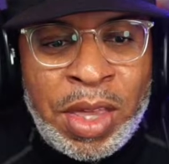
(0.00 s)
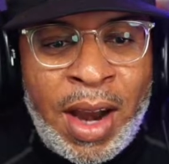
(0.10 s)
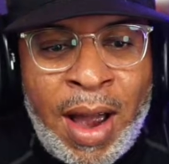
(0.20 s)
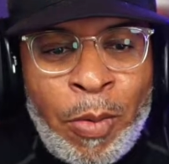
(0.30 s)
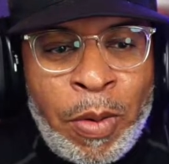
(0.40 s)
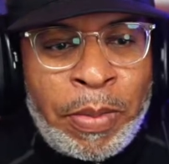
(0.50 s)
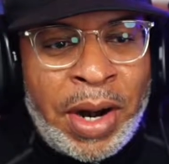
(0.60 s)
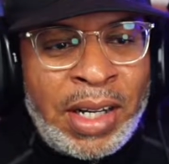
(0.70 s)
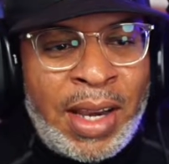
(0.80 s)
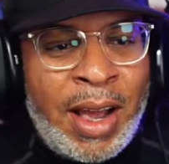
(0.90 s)
and I will
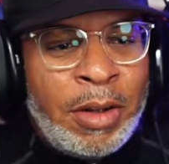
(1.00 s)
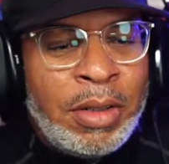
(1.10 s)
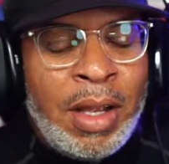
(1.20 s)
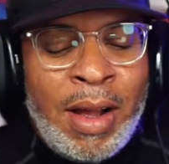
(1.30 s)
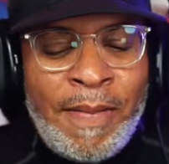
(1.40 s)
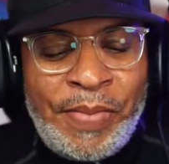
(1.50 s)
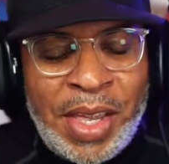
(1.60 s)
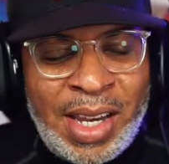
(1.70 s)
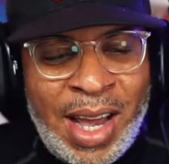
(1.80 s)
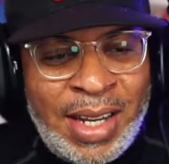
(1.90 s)
break down
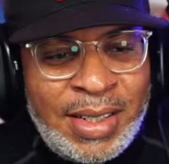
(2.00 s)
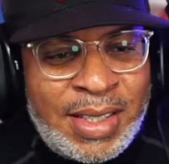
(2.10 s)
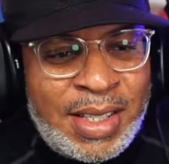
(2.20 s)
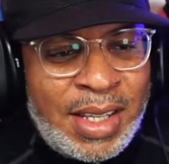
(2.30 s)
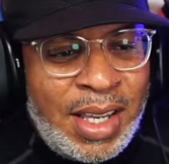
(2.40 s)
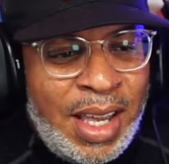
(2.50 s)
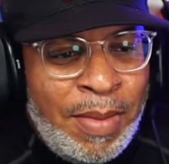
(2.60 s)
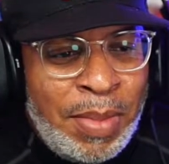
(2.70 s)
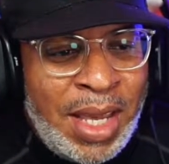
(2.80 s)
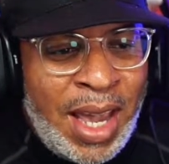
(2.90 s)
the night's
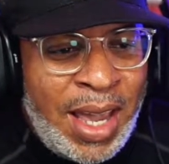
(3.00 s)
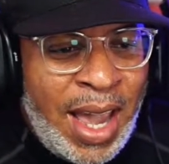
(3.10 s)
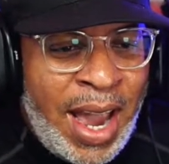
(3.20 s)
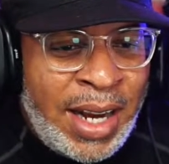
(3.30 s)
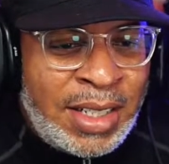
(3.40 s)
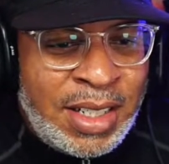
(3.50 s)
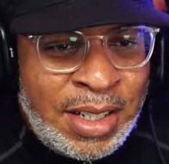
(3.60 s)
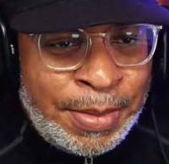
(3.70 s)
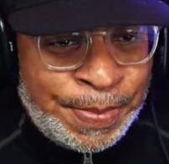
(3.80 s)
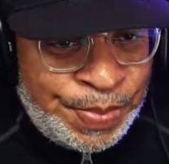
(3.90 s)
NBA
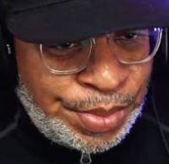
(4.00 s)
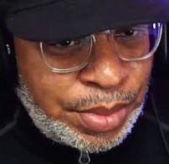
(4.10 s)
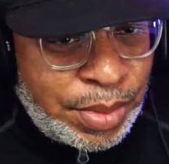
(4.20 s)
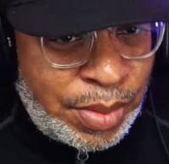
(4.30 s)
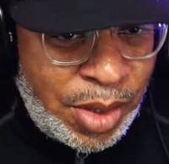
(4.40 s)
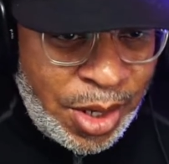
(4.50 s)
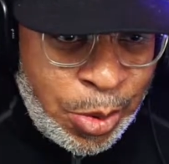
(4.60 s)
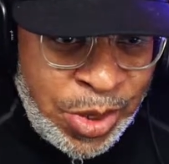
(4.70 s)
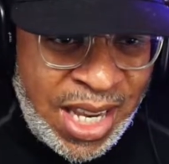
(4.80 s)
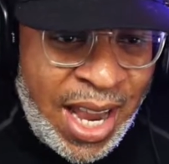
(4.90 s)
action.
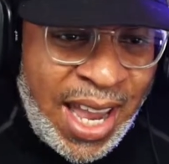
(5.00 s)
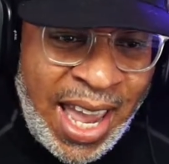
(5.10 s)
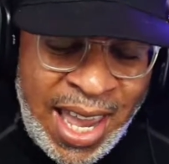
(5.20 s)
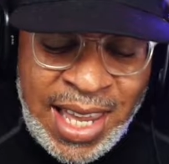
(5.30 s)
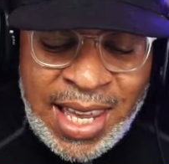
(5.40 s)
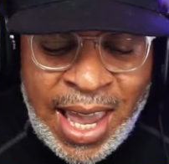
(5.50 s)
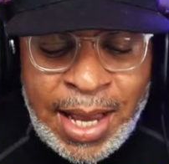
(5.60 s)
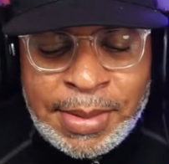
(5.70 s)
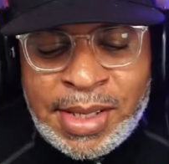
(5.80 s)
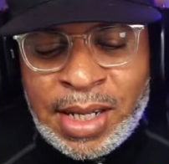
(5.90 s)
We got 8
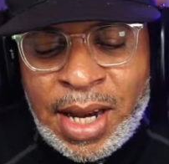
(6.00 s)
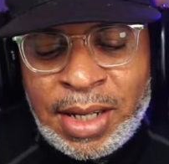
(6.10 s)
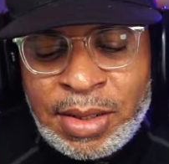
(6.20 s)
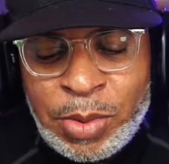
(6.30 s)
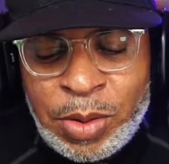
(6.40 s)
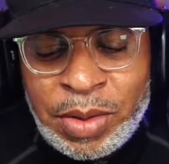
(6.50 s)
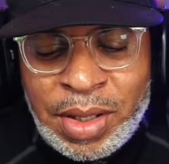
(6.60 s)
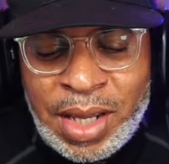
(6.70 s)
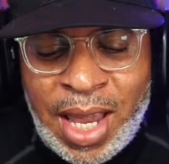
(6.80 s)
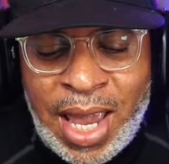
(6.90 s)
games tonight, Smooth.
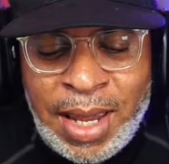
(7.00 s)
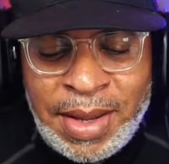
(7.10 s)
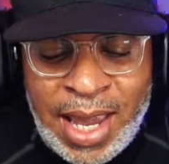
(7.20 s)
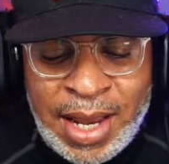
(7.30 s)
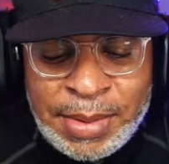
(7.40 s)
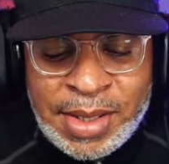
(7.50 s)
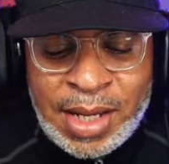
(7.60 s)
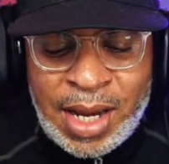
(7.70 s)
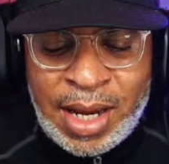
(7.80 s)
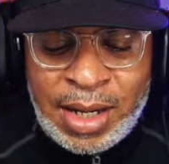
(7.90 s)
8 games
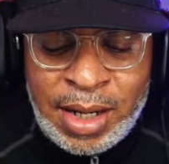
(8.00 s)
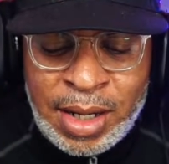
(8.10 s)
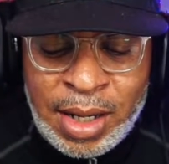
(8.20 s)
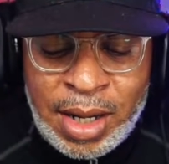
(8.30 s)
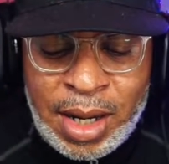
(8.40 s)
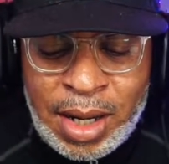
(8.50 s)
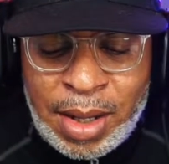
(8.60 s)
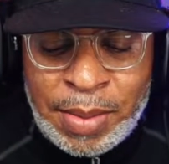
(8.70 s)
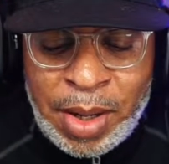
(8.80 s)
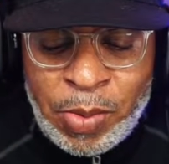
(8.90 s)
tonight,
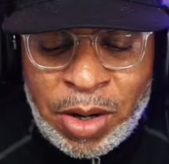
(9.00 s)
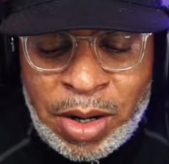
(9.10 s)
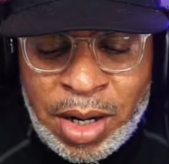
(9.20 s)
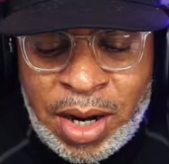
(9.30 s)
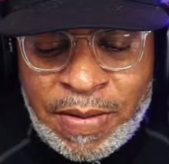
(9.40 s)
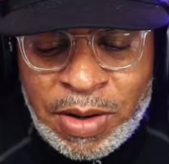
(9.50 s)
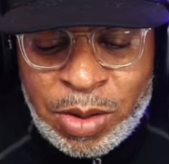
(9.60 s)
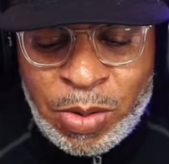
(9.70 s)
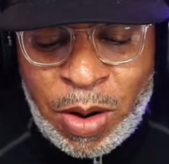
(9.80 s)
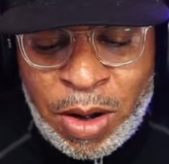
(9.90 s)
and we're gonna cover
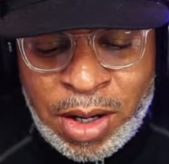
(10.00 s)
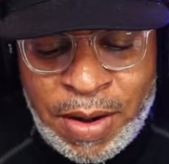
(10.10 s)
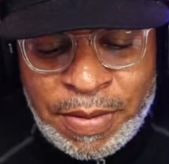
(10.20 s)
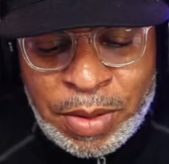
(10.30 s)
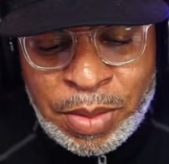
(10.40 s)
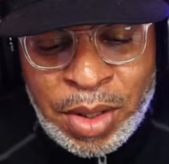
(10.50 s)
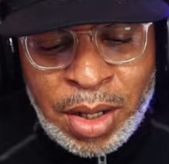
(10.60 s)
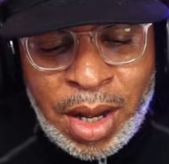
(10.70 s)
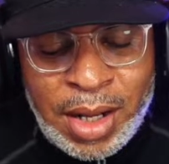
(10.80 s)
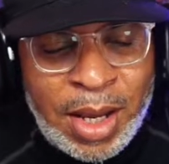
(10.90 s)
through all of them.
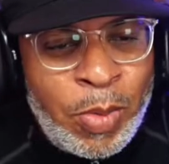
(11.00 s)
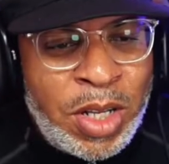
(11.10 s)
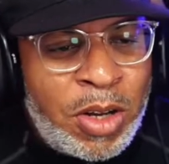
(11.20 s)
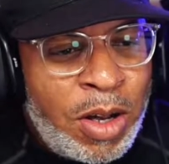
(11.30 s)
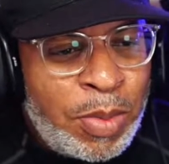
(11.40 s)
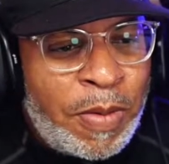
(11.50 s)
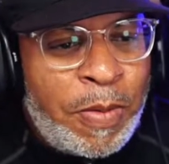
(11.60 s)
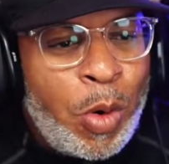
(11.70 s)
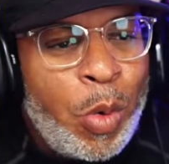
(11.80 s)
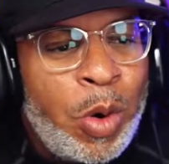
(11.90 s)
I think we talked
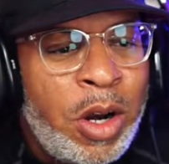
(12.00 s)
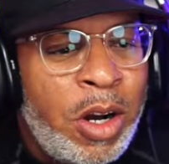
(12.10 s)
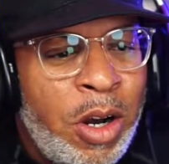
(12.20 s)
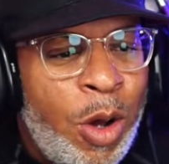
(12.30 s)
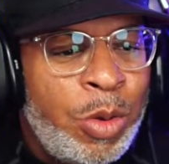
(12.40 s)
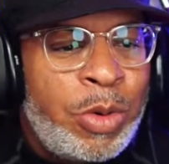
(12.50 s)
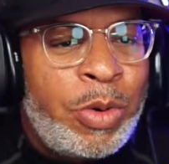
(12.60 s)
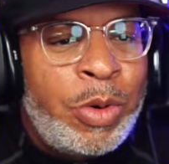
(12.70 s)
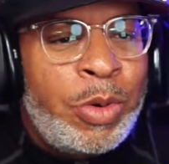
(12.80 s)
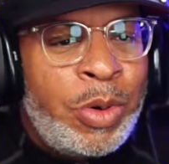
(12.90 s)
before. We're gonna go
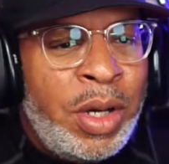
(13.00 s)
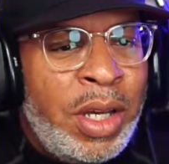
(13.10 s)
through